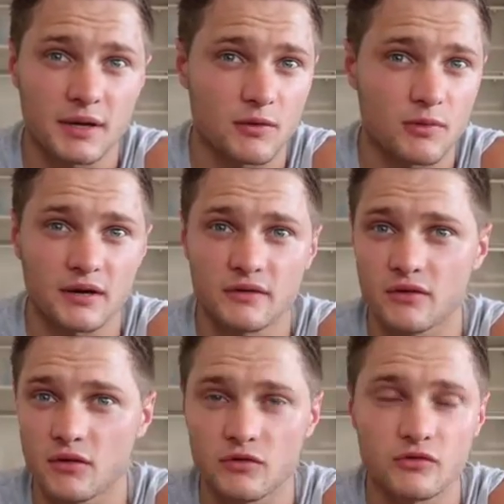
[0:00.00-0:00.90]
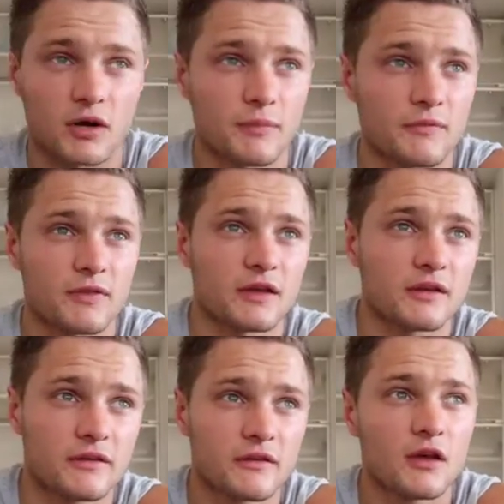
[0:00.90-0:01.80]
peak weeks and those type of
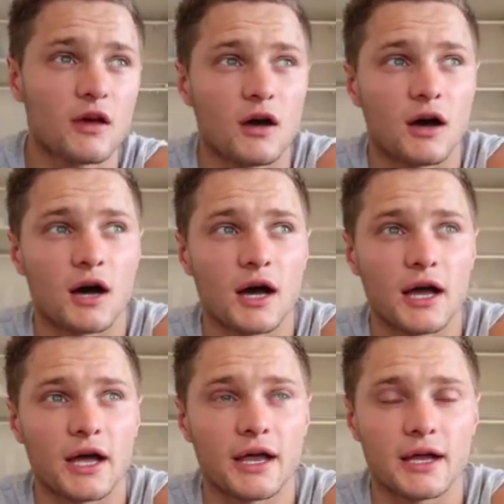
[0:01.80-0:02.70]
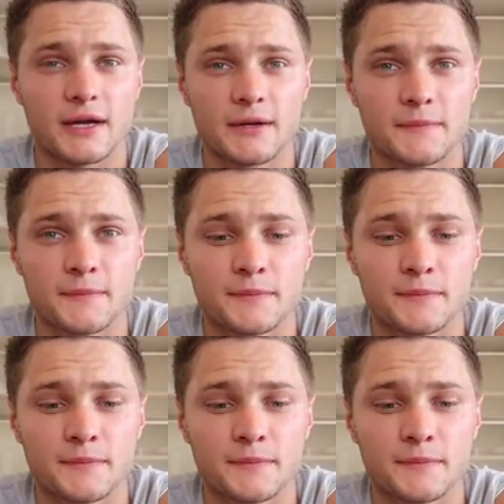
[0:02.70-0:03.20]
things. I